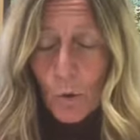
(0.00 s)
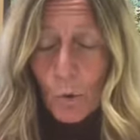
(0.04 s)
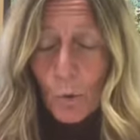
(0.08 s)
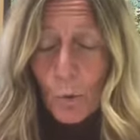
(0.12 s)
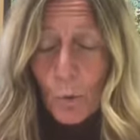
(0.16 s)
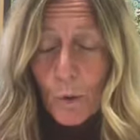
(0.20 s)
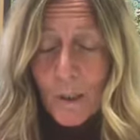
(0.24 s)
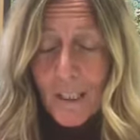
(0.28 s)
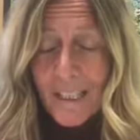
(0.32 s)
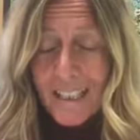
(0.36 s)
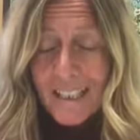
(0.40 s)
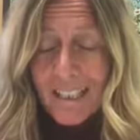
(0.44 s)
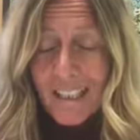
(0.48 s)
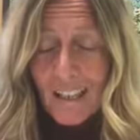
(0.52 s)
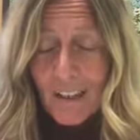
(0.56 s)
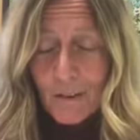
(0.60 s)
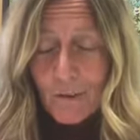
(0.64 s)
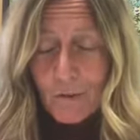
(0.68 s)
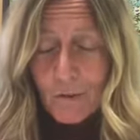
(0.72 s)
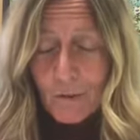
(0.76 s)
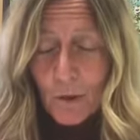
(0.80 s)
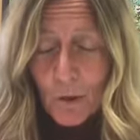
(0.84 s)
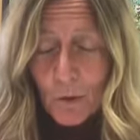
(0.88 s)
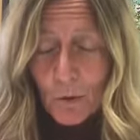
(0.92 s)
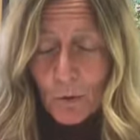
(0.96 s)
We
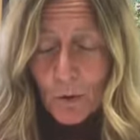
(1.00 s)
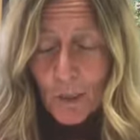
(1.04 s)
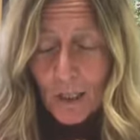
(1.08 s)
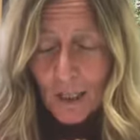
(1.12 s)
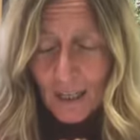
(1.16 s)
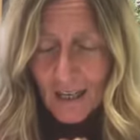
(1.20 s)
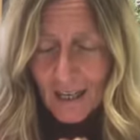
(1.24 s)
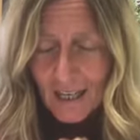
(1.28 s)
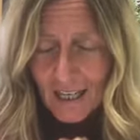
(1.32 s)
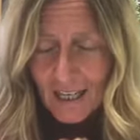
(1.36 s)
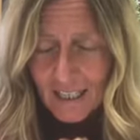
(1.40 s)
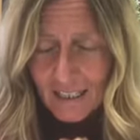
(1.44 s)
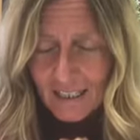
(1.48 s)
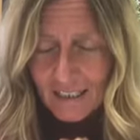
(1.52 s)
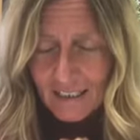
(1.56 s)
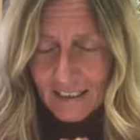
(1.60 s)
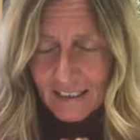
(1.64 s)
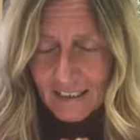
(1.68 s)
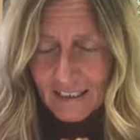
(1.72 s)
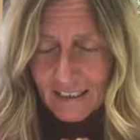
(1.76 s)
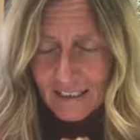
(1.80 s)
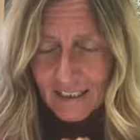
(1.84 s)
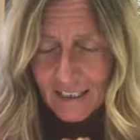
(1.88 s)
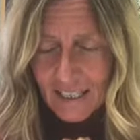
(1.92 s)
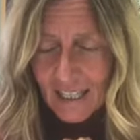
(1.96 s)
love you, God.
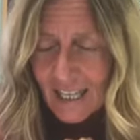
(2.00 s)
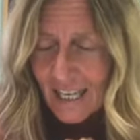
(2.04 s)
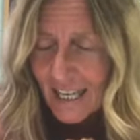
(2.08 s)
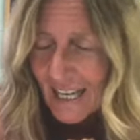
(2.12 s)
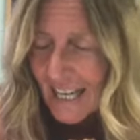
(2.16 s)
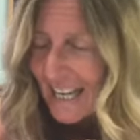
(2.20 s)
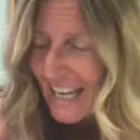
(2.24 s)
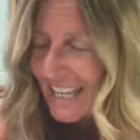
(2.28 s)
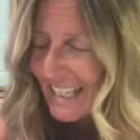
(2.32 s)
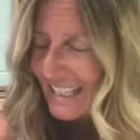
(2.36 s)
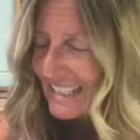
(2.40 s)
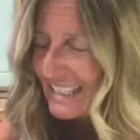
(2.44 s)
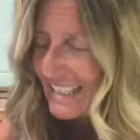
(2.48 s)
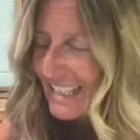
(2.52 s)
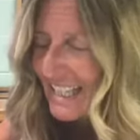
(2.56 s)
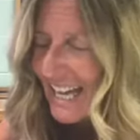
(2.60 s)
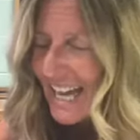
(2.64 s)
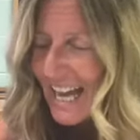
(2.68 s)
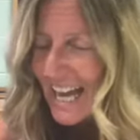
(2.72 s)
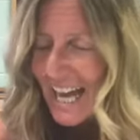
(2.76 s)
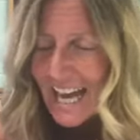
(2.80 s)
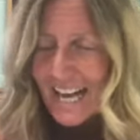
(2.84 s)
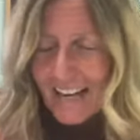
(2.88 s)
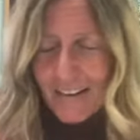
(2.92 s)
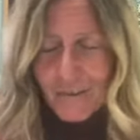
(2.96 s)
And
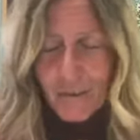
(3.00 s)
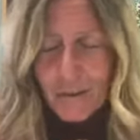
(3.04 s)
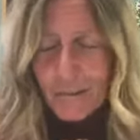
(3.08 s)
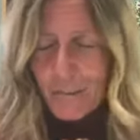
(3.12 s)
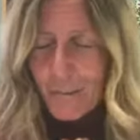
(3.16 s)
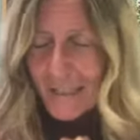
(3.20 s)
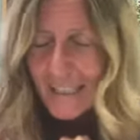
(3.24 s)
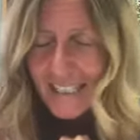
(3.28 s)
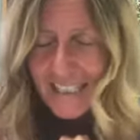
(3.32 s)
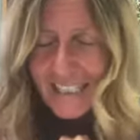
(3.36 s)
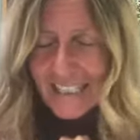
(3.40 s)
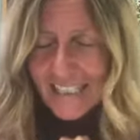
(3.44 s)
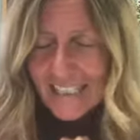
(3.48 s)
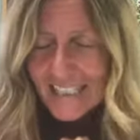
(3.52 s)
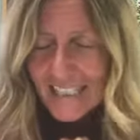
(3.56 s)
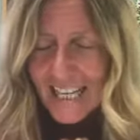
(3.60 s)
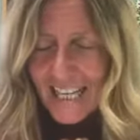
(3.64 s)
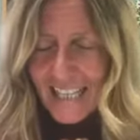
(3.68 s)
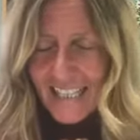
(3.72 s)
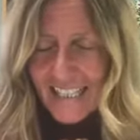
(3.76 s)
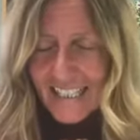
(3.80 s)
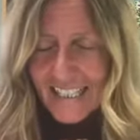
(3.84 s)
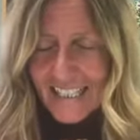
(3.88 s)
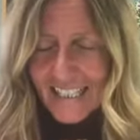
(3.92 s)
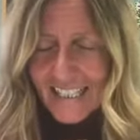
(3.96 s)
everybody
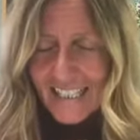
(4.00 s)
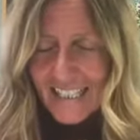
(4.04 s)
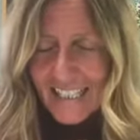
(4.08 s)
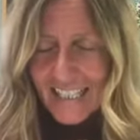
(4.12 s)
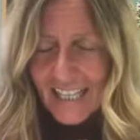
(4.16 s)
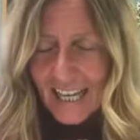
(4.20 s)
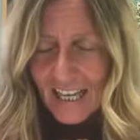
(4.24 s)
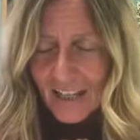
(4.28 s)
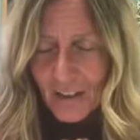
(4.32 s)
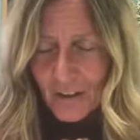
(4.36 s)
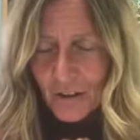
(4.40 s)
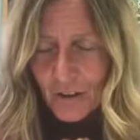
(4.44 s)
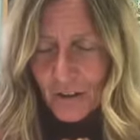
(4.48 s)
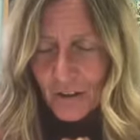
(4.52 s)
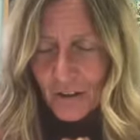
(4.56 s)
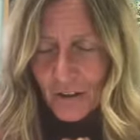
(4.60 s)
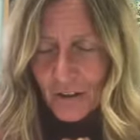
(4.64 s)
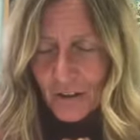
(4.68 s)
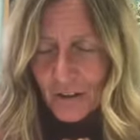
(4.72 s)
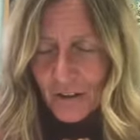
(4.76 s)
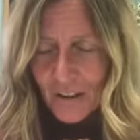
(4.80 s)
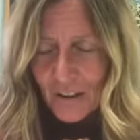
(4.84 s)
says together,